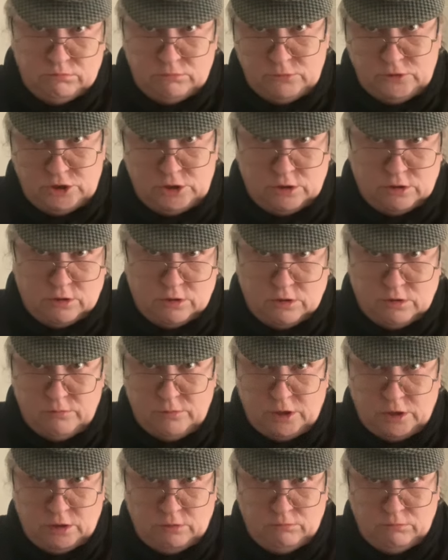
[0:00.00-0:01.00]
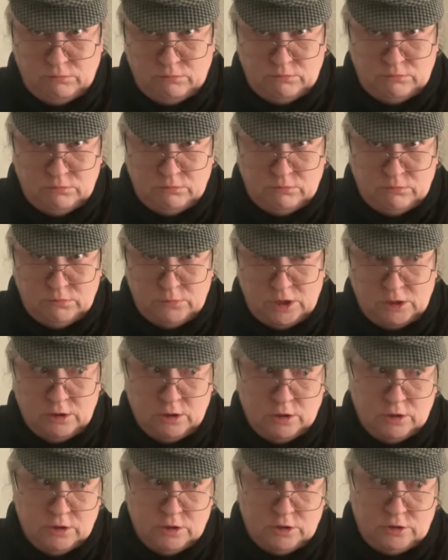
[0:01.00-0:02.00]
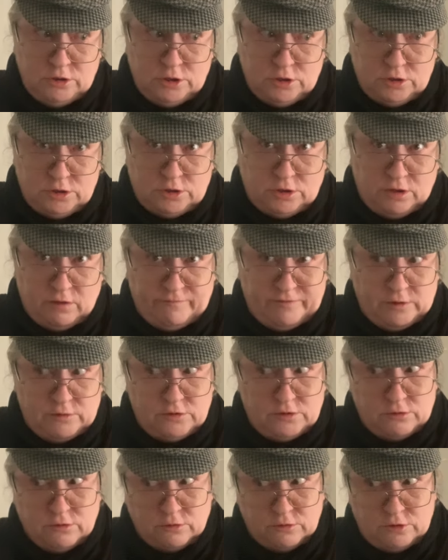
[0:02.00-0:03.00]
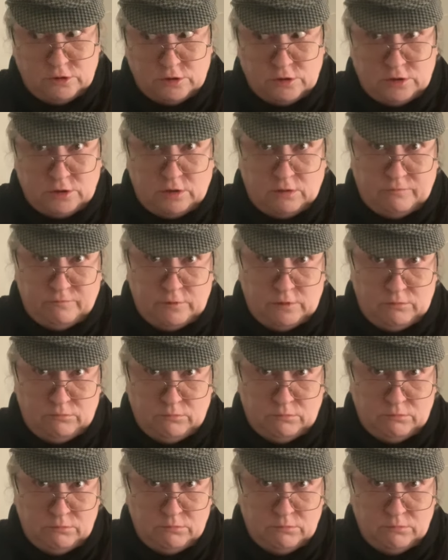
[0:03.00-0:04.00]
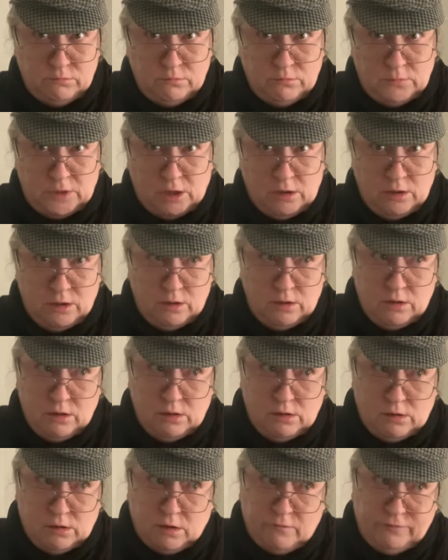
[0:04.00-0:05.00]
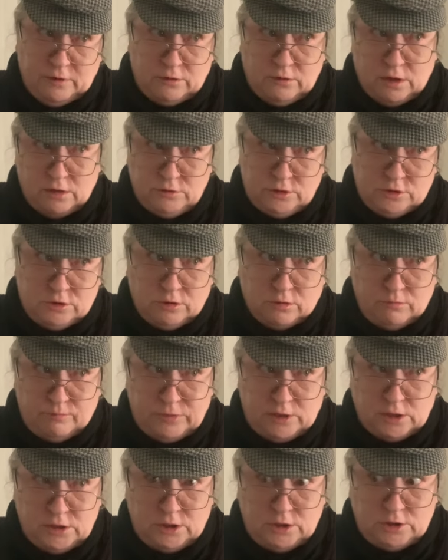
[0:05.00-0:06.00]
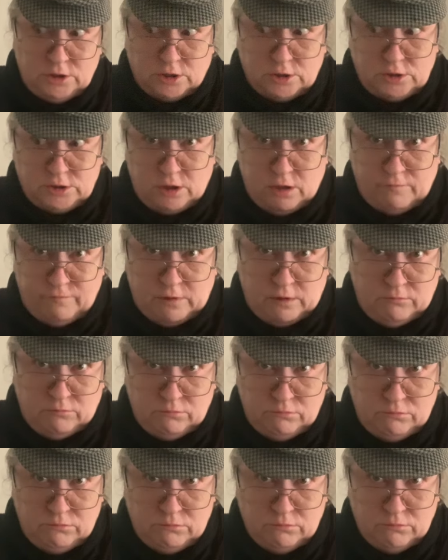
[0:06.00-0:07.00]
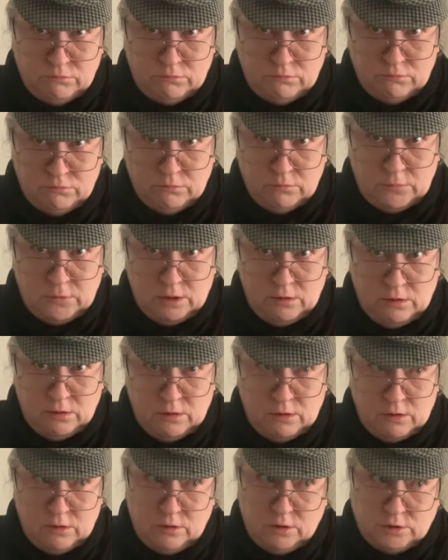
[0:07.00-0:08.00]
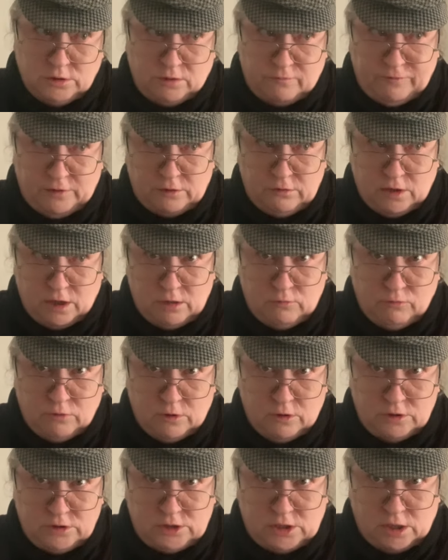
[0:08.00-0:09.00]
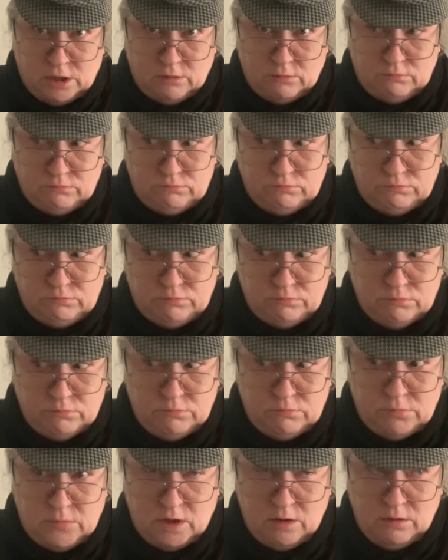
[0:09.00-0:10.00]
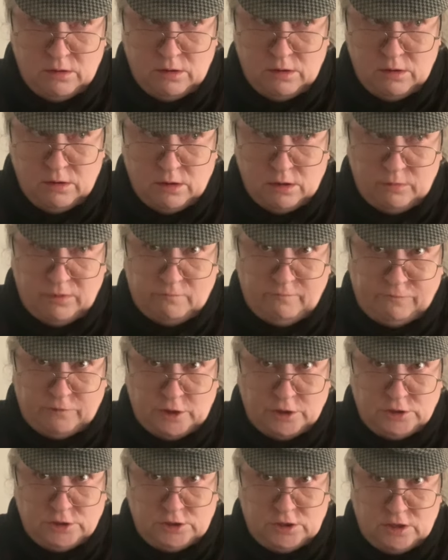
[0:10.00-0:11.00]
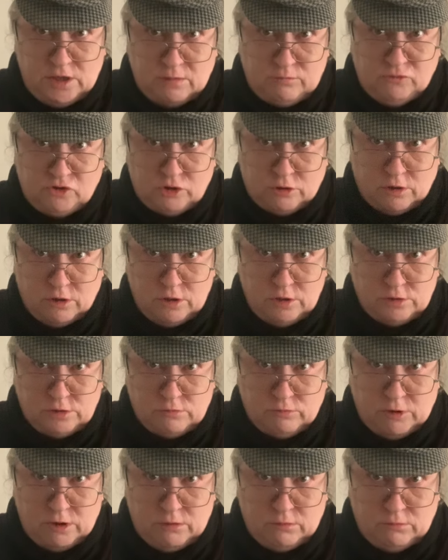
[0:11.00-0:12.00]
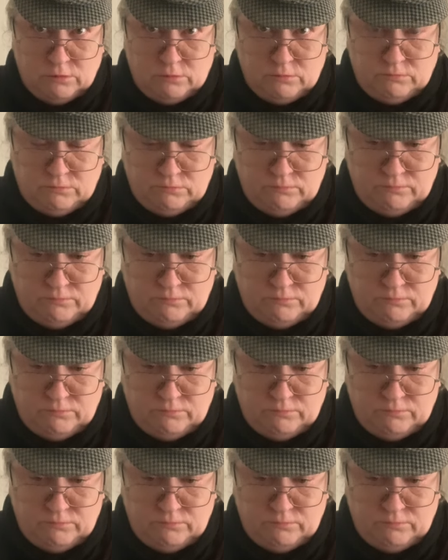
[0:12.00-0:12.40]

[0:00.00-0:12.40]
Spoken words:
Do you know what I mean? Just giving's not just giving. I think they stopped bloody Just Giving, because I think they worked it out. I've been fleecing them dry as well.